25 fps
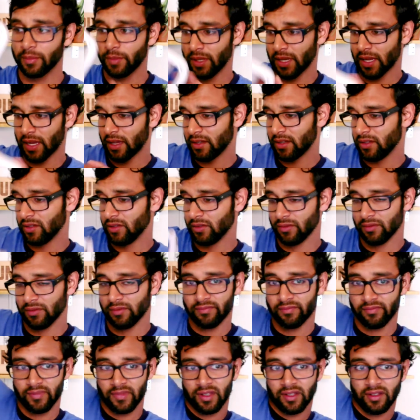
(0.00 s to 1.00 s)
I mean, how do
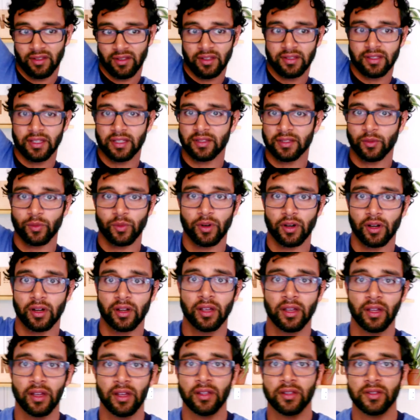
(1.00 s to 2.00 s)
you, it doesn't
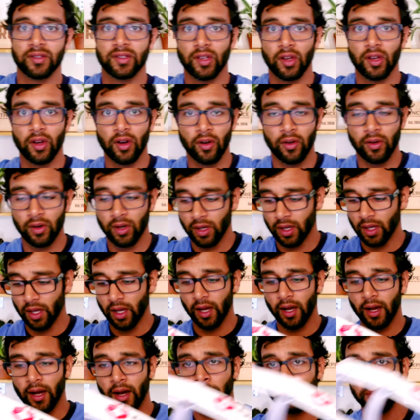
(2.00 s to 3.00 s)
work. So
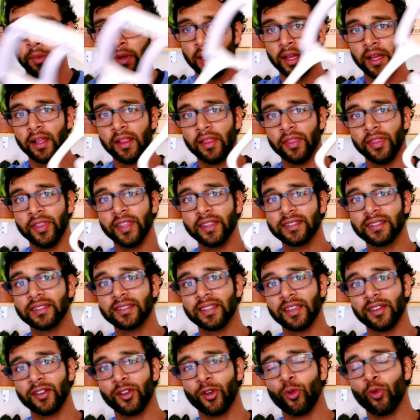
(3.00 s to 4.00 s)
this
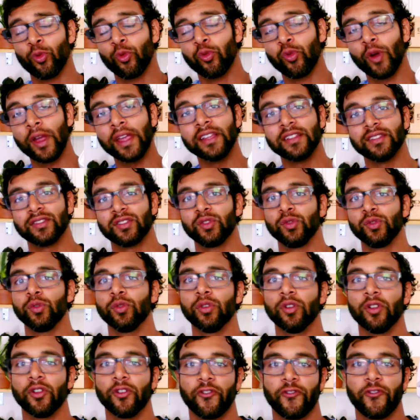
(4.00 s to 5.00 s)
is a great
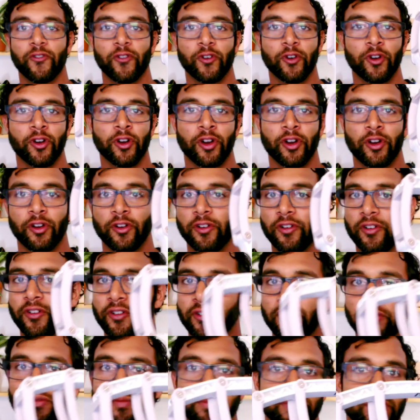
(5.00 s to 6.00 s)
tool for
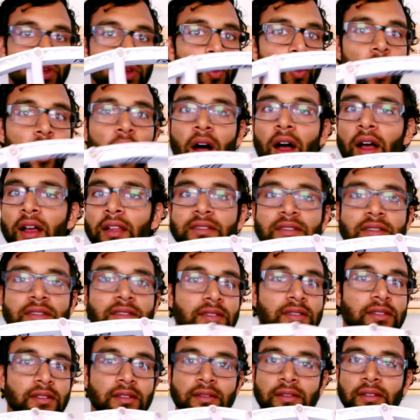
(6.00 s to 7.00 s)

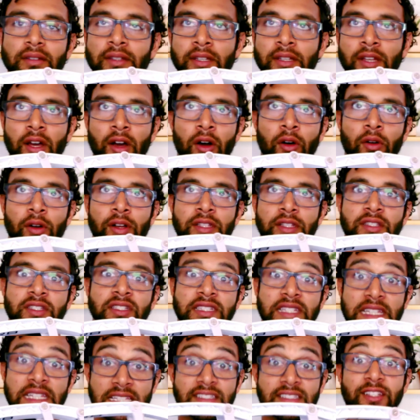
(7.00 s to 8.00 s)
quads. You know, it's
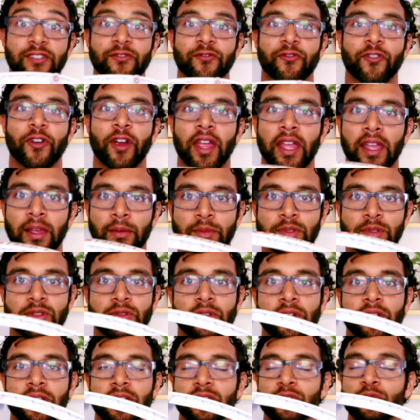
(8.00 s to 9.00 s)
decent for
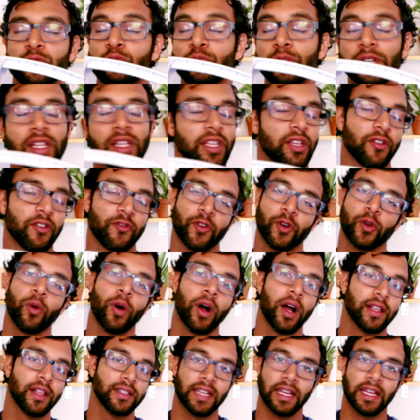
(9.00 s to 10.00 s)
hamstring. It's really good for
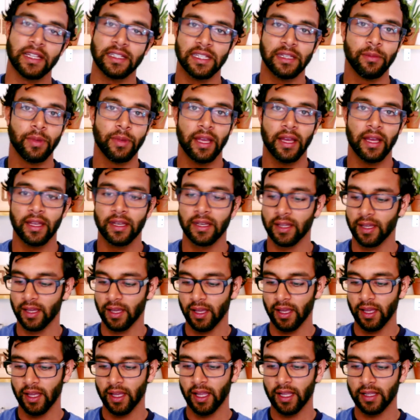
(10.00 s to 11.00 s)
quads and IT band.
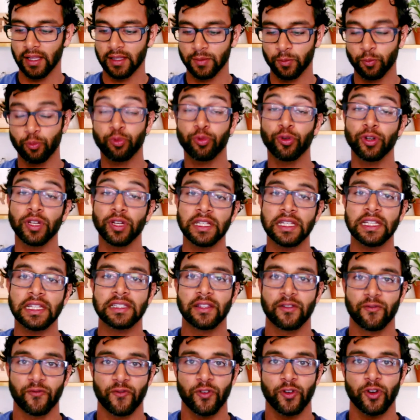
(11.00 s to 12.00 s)
It's pretty
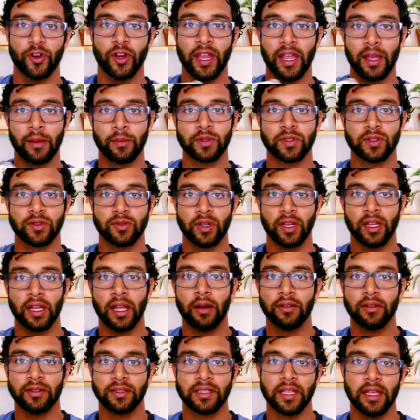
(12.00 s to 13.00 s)
decent for your hamstring.
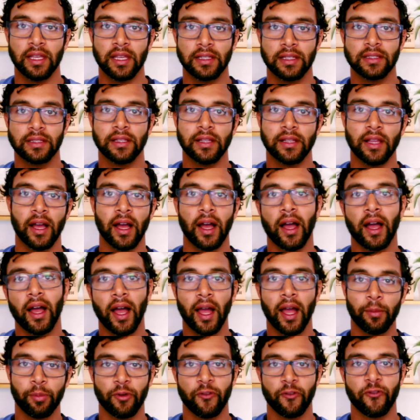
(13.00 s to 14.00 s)
I would say
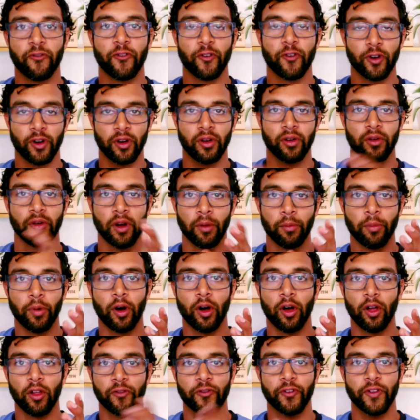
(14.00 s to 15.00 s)
I prefer a
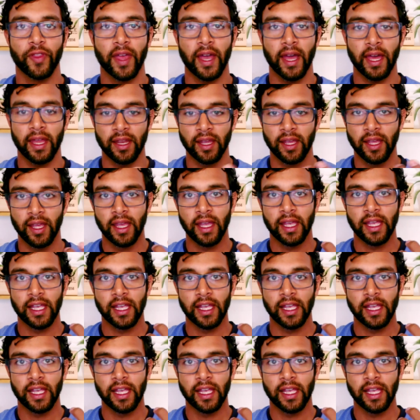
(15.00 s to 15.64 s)
ball for that.